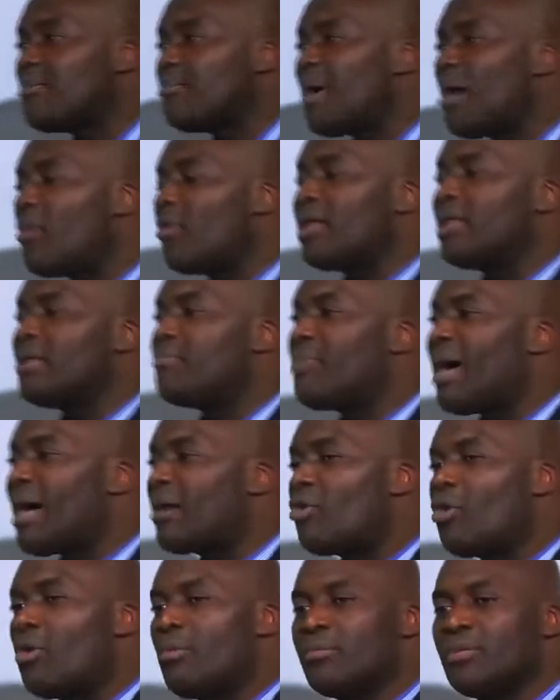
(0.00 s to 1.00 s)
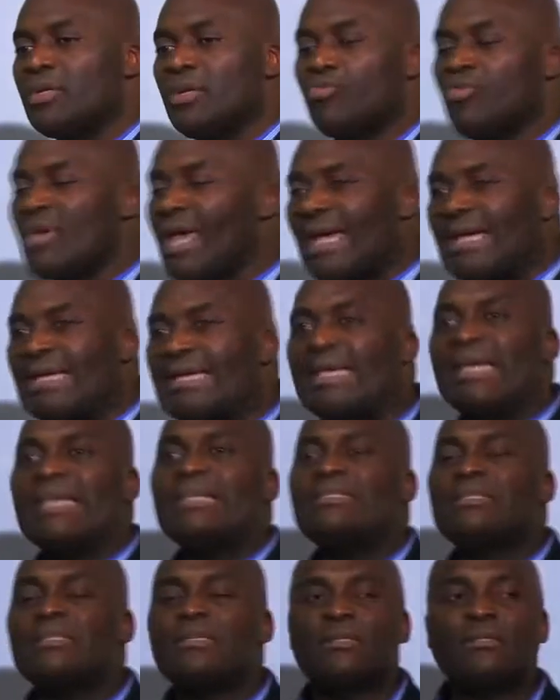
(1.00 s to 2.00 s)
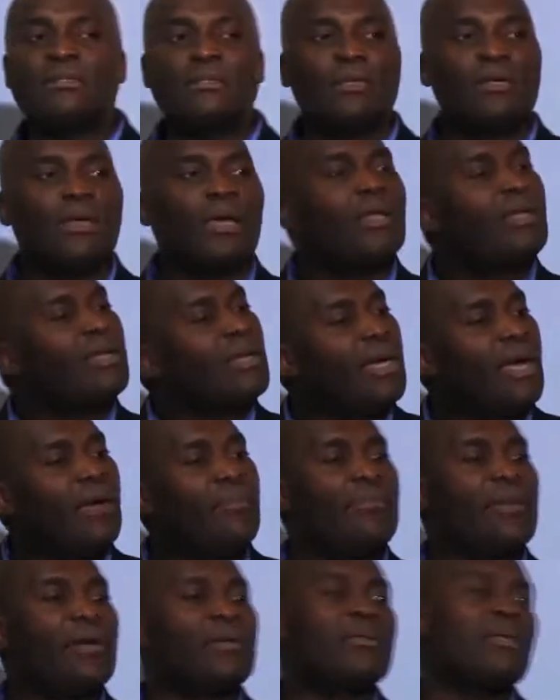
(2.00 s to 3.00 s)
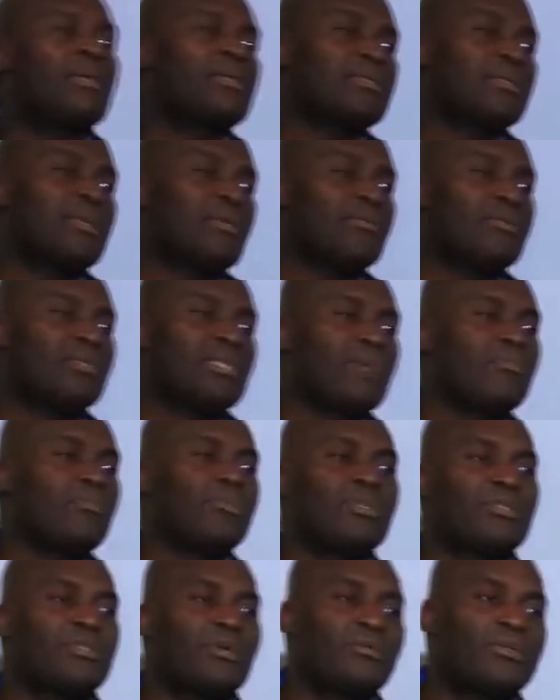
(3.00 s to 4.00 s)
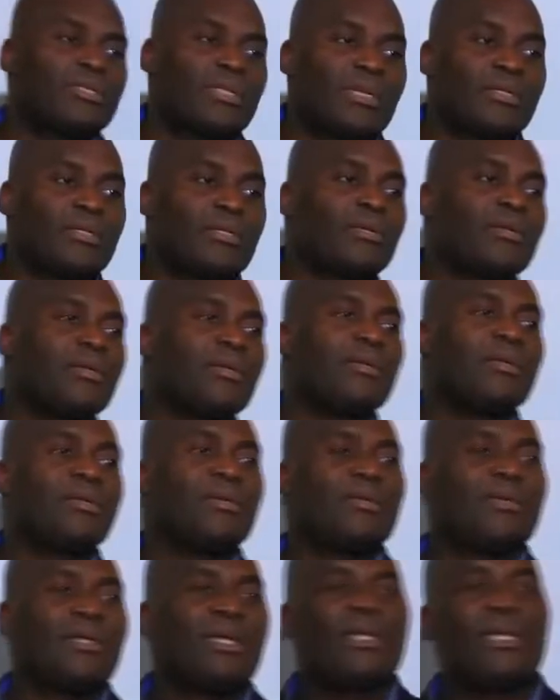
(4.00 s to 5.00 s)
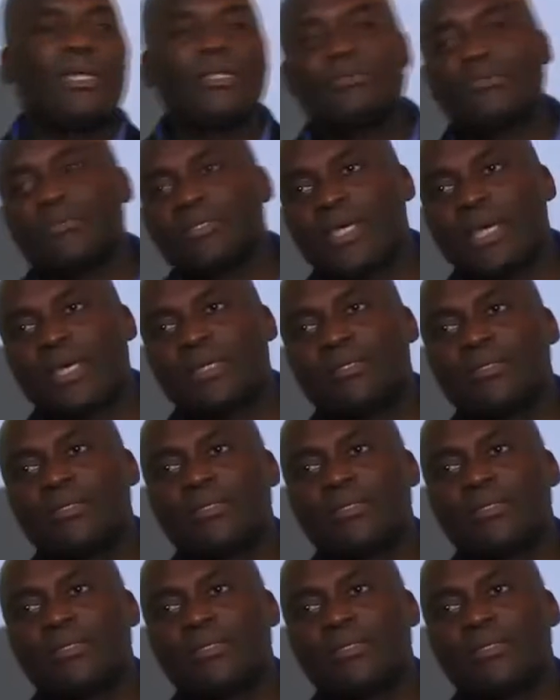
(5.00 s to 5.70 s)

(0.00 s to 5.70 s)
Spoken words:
the power in back home. We are against it. And they come back the next day, we see them on the job center. They're there to sign.